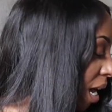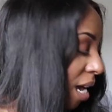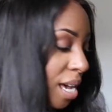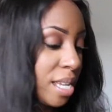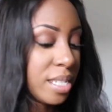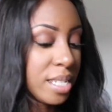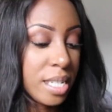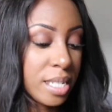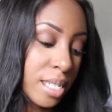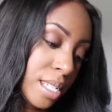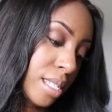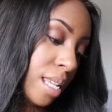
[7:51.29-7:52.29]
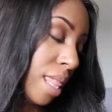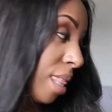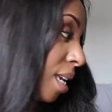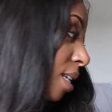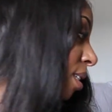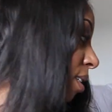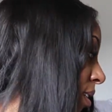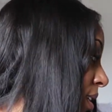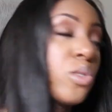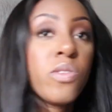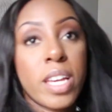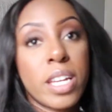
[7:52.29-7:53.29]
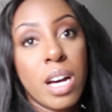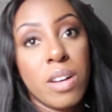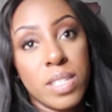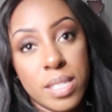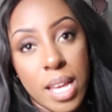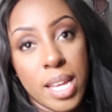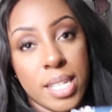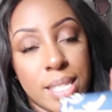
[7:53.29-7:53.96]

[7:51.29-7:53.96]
and it is this duvet cover set.